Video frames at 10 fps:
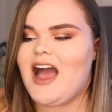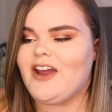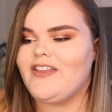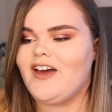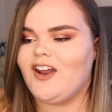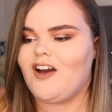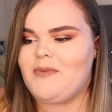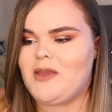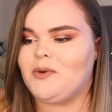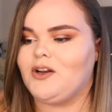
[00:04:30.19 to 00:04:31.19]
I know that a lot of
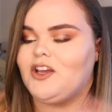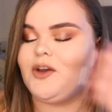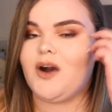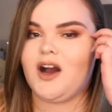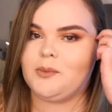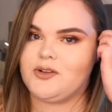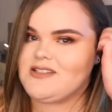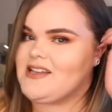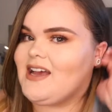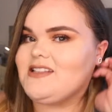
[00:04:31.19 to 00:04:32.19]
people who are plus
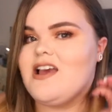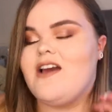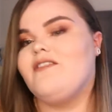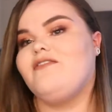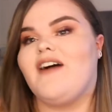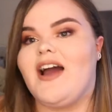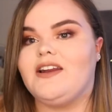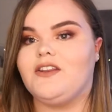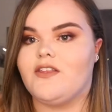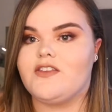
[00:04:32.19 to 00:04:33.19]
size
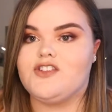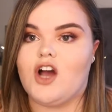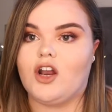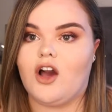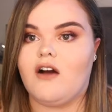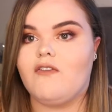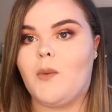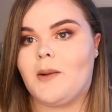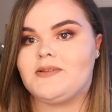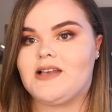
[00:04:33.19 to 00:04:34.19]
find that there's not a lot of
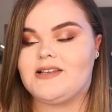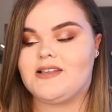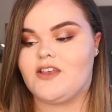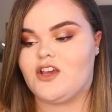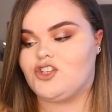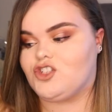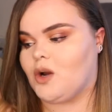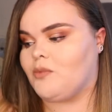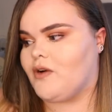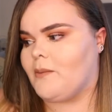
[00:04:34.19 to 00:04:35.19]
websites that they can
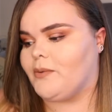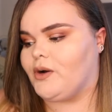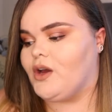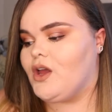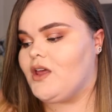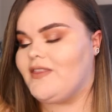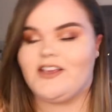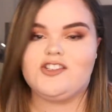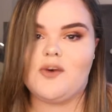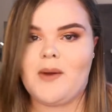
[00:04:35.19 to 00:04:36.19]
shop from, but
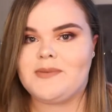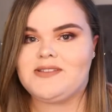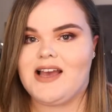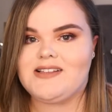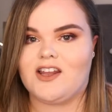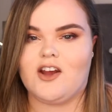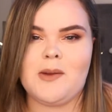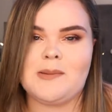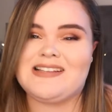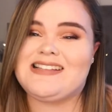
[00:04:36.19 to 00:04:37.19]
these sort of websites a lot of
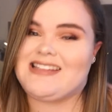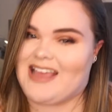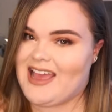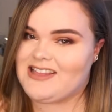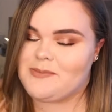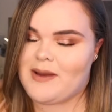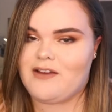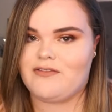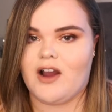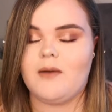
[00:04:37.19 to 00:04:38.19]
people are scared to buy
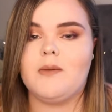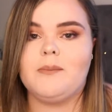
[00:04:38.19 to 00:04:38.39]
from.